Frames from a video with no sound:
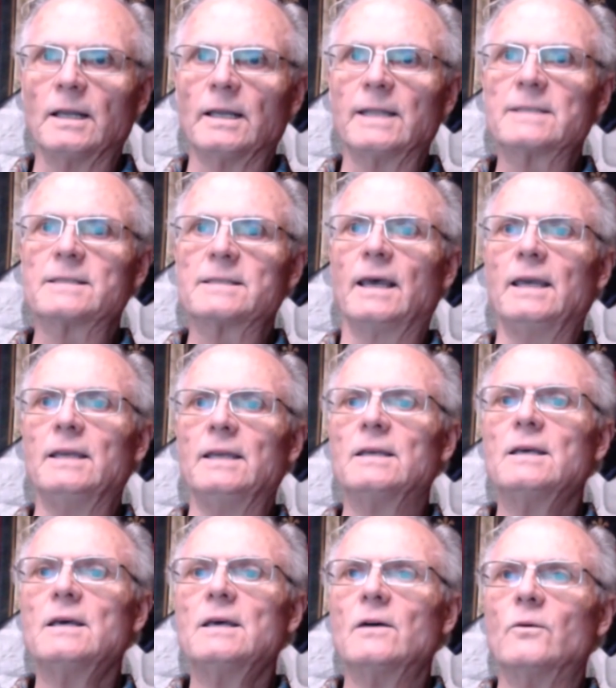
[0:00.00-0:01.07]
let's
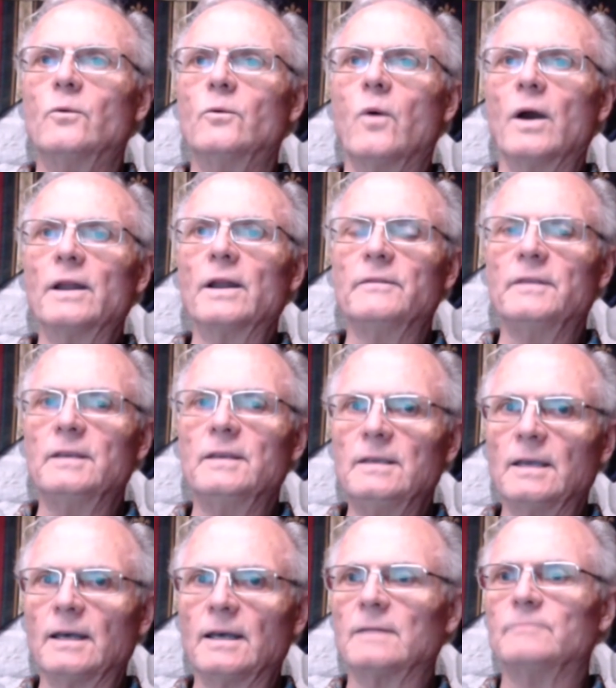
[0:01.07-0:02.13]
say, one of
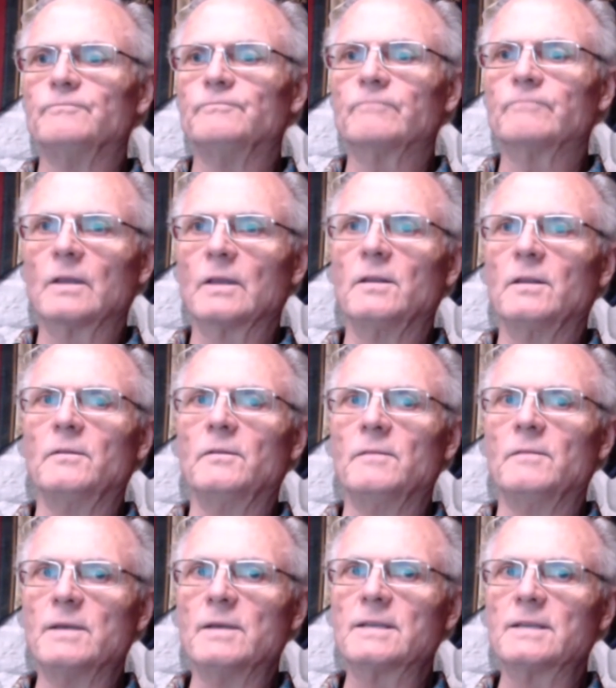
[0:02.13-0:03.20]
the
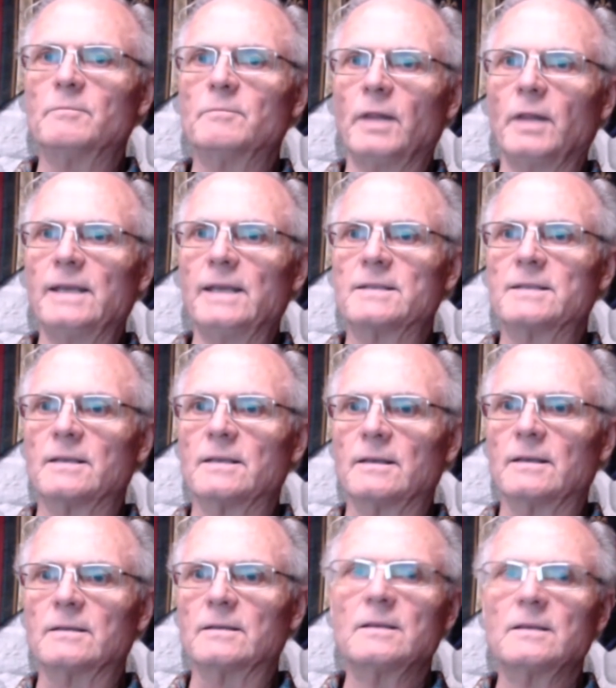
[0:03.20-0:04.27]
missing plates,
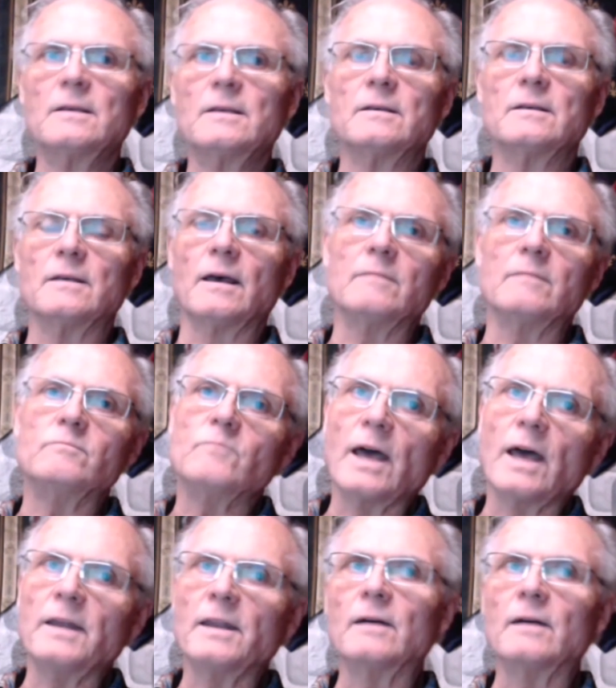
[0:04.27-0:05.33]

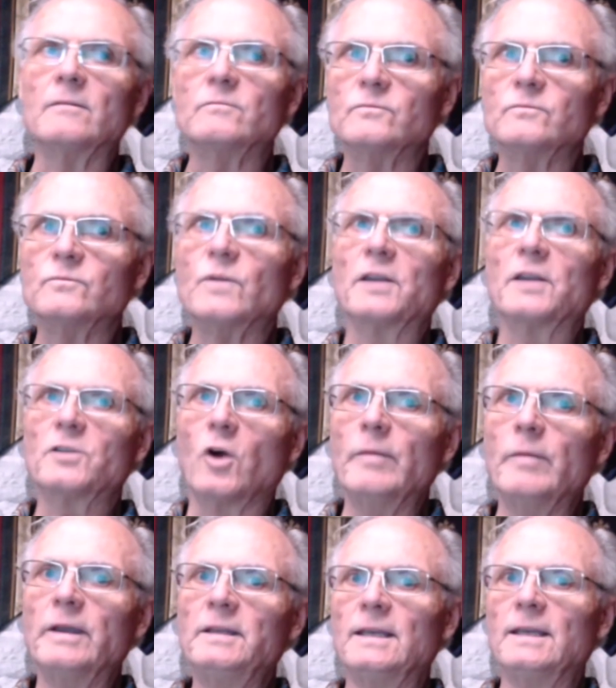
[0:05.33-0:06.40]
and not
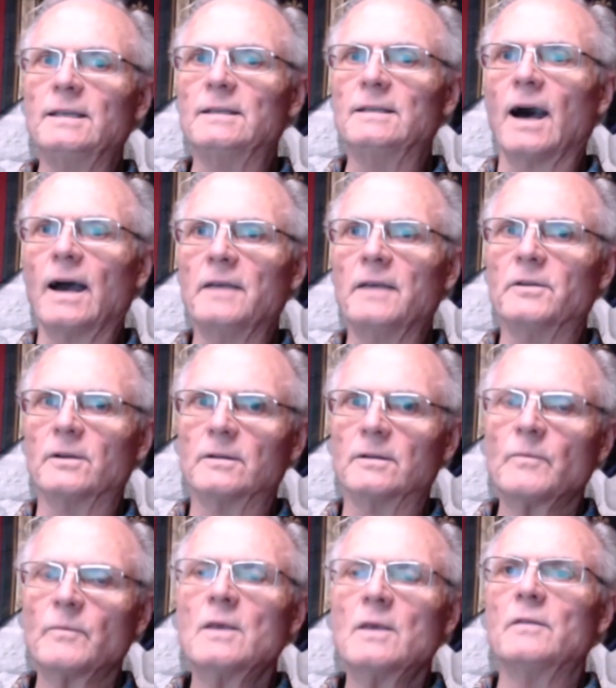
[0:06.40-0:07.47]
omitting either
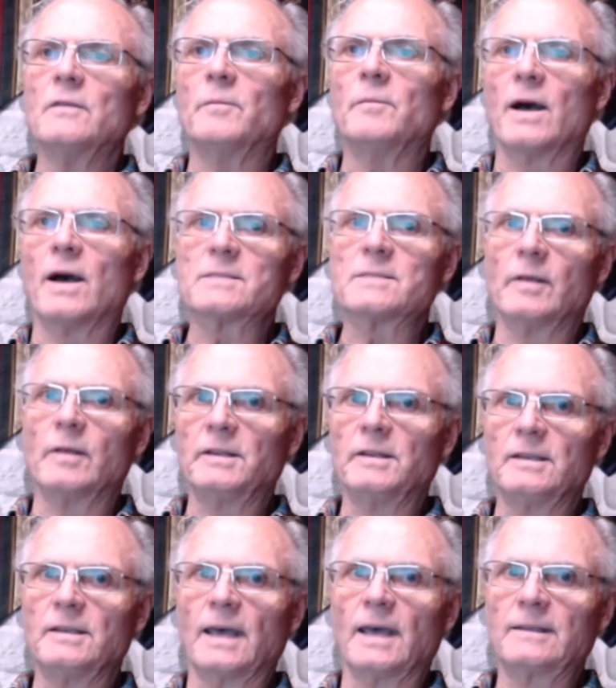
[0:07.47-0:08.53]
the
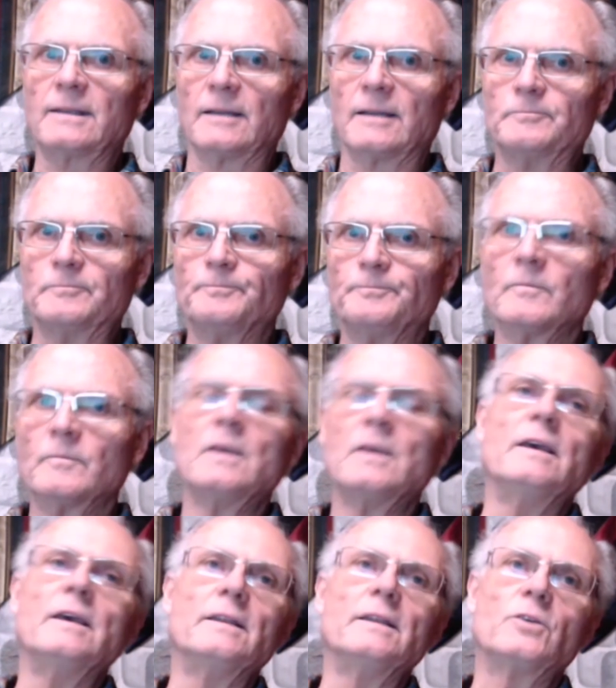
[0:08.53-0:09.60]
possibility that
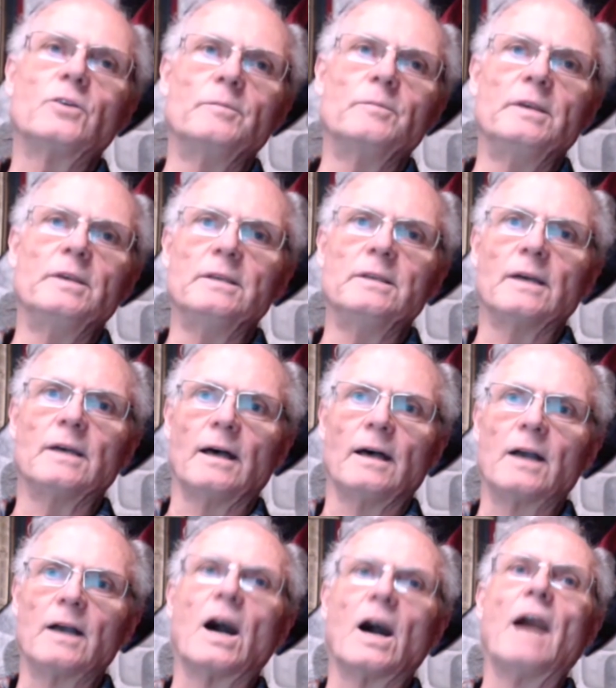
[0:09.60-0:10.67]
it could be
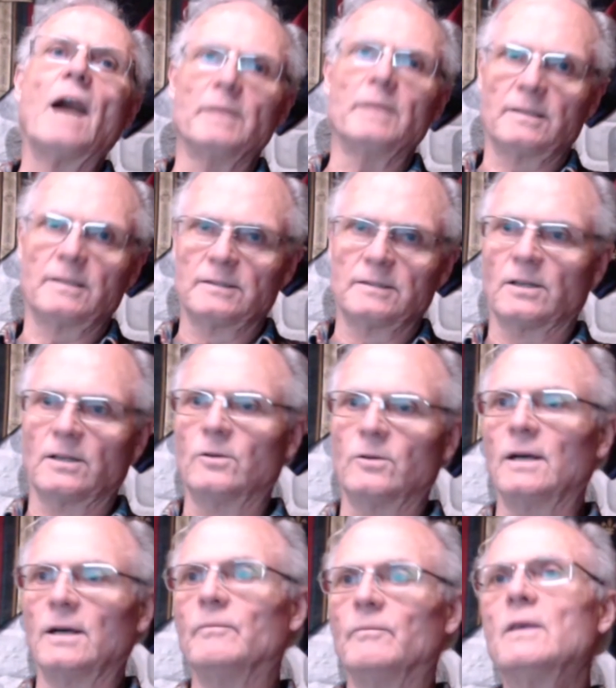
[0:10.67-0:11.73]
a comet, so
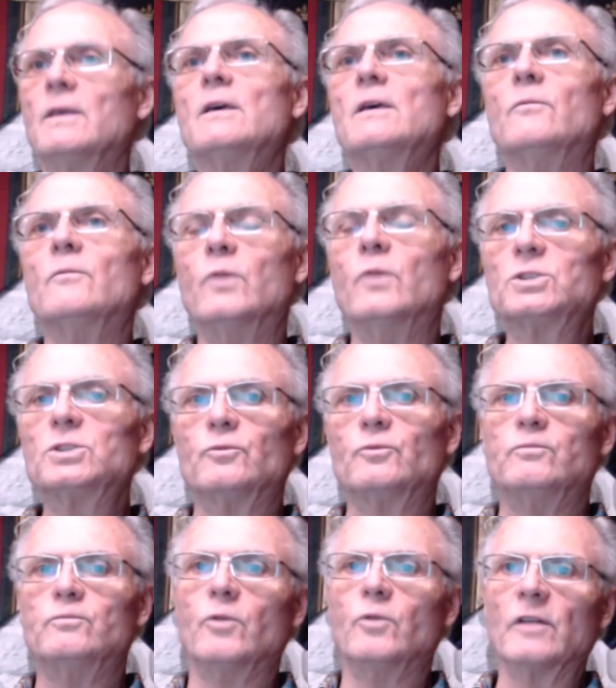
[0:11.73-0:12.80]
which
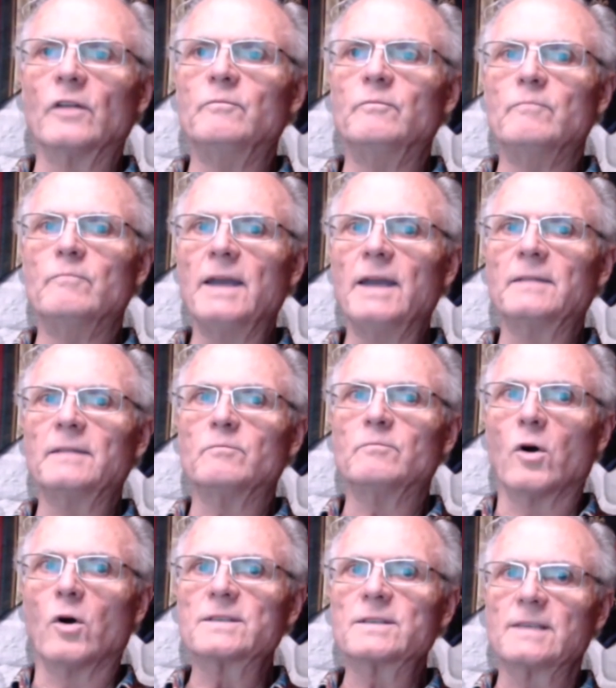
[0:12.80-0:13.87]
would have made it
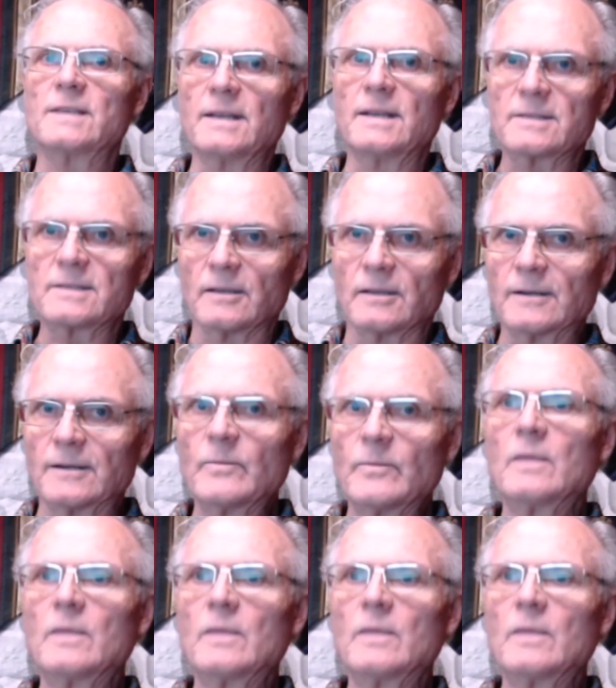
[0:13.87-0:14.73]
more sinister.